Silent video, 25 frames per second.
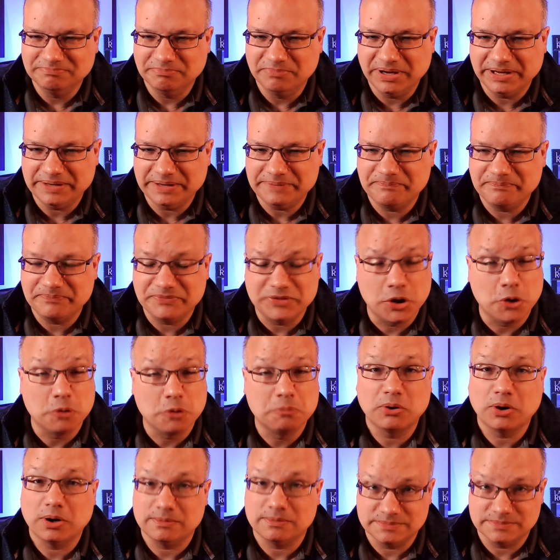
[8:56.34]
But no
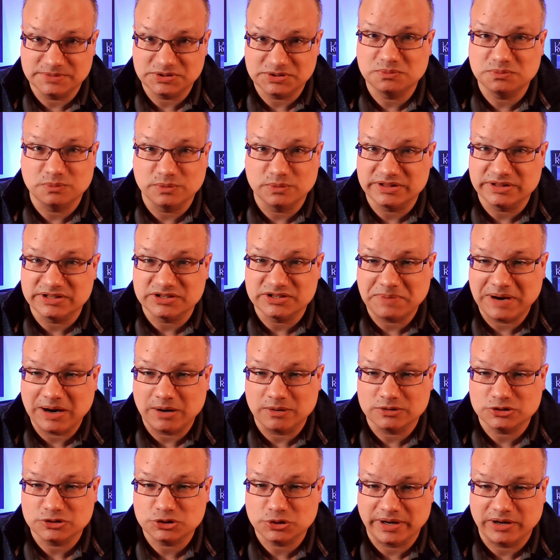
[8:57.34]
problems with this
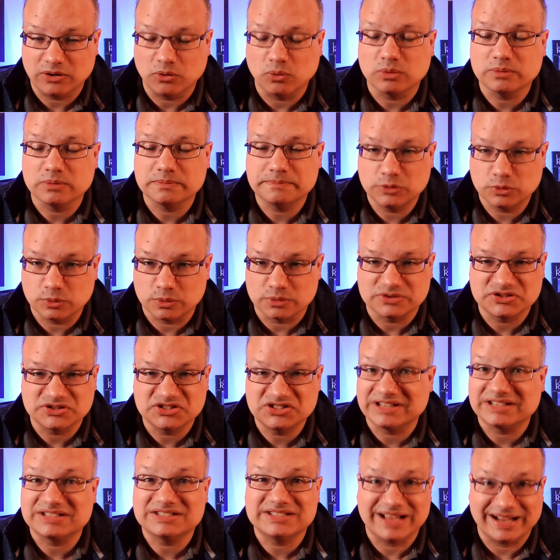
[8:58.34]
powertrain or
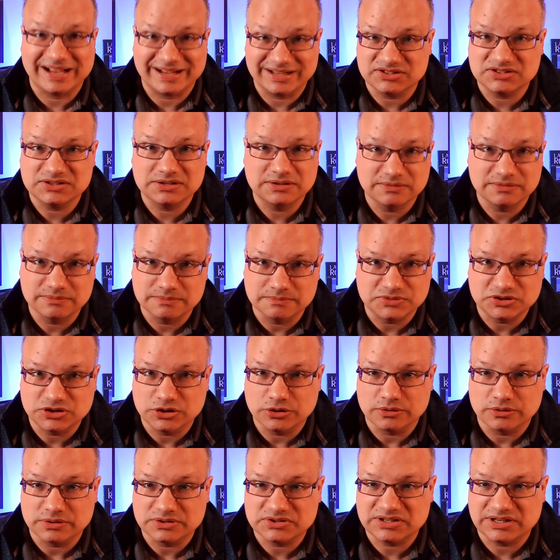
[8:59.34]
6 seconds, 0 to